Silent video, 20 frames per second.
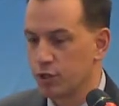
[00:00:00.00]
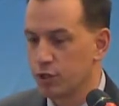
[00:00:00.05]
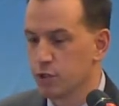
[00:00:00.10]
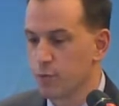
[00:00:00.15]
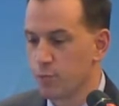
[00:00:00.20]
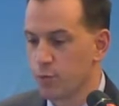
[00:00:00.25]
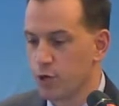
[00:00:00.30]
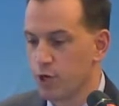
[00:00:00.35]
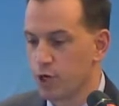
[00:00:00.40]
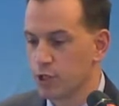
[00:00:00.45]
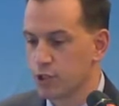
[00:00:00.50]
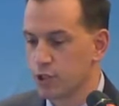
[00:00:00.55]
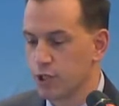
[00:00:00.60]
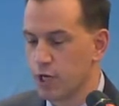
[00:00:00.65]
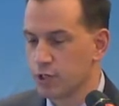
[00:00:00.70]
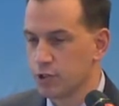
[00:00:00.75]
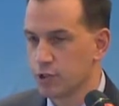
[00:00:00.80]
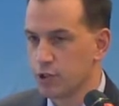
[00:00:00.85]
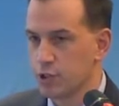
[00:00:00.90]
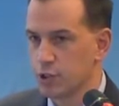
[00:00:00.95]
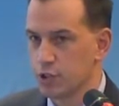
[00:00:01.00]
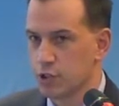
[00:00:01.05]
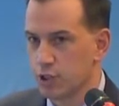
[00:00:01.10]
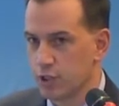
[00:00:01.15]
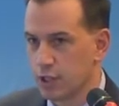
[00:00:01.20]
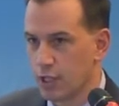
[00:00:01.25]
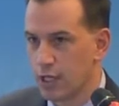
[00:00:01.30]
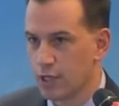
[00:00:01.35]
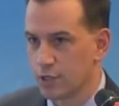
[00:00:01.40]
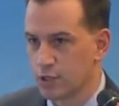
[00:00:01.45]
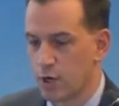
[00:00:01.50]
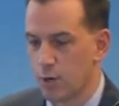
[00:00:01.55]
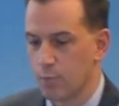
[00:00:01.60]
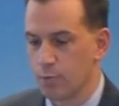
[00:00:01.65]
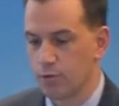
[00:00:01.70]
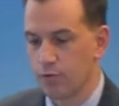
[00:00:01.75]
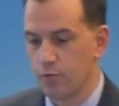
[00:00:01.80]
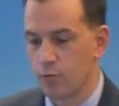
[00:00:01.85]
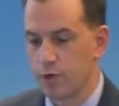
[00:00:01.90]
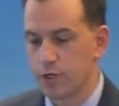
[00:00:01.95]
into production actually just in the last
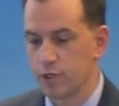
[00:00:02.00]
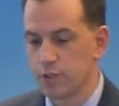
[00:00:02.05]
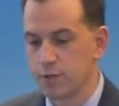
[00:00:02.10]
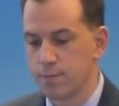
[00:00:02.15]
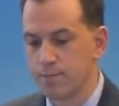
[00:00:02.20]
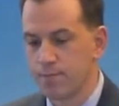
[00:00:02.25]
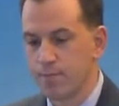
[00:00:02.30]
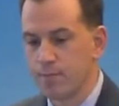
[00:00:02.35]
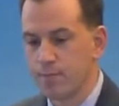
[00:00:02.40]
couple of weeks.